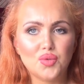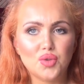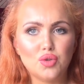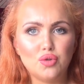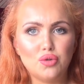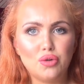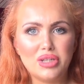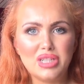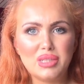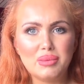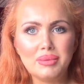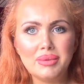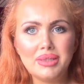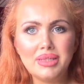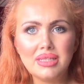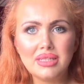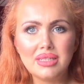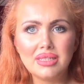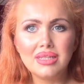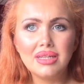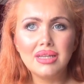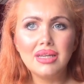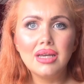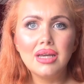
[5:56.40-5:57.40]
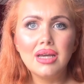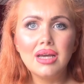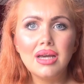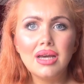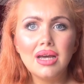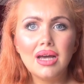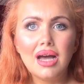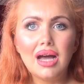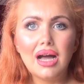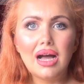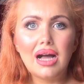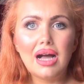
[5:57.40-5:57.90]
Christmas,
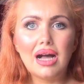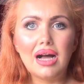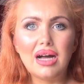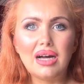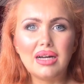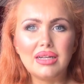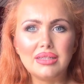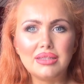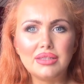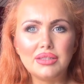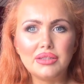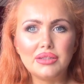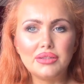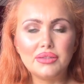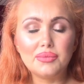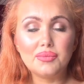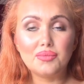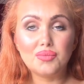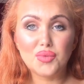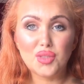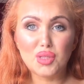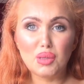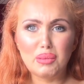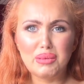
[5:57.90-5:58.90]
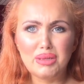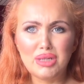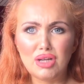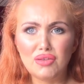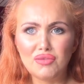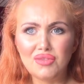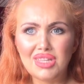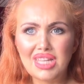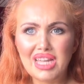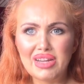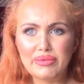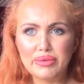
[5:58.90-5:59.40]
and we've
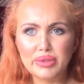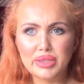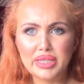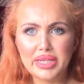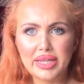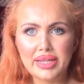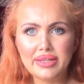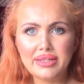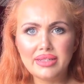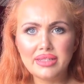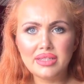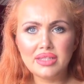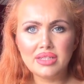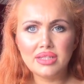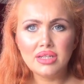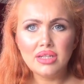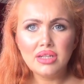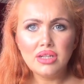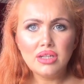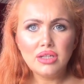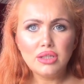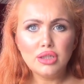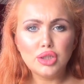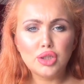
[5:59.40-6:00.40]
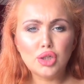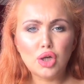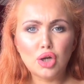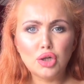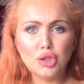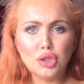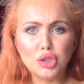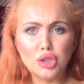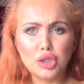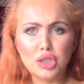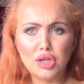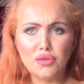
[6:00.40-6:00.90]
loved it ever since. I
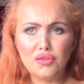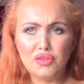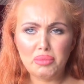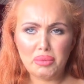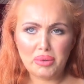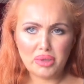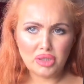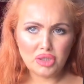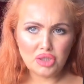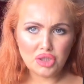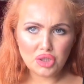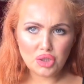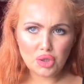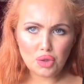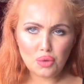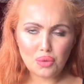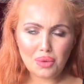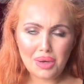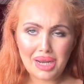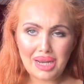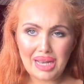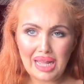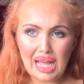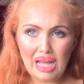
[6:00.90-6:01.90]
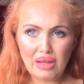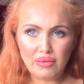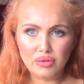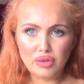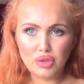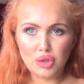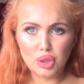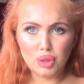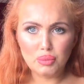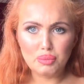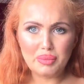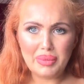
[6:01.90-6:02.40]
started using it a few months ago and I
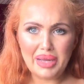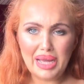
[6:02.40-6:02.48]
haven't looked